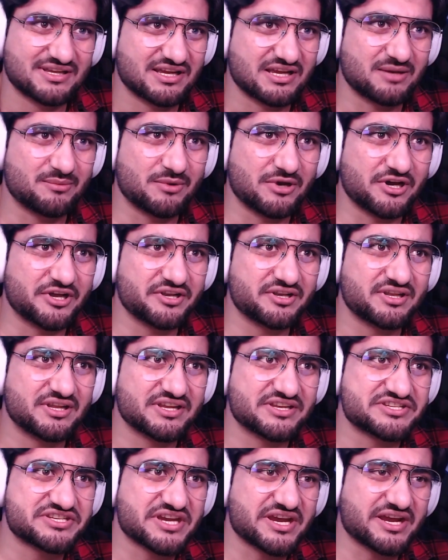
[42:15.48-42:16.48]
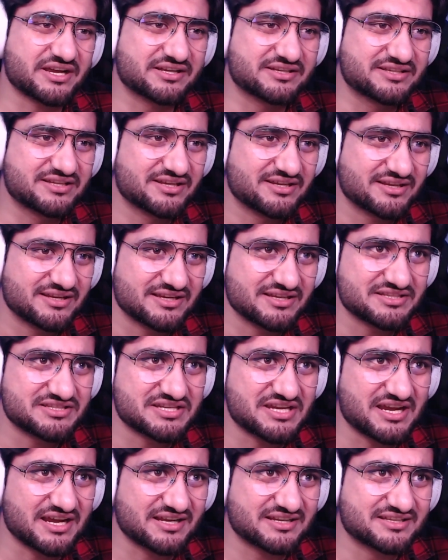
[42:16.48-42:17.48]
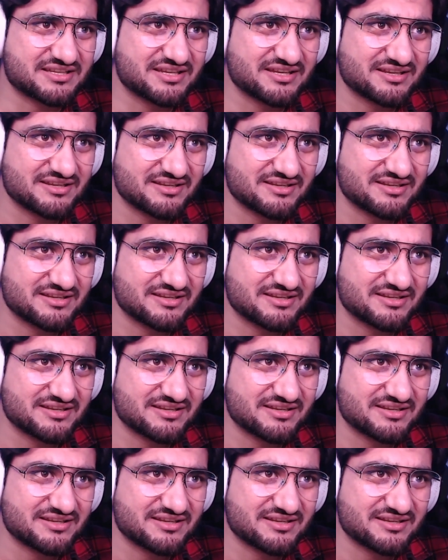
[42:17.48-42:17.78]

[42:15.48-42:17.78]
Come on. Eject. Eject.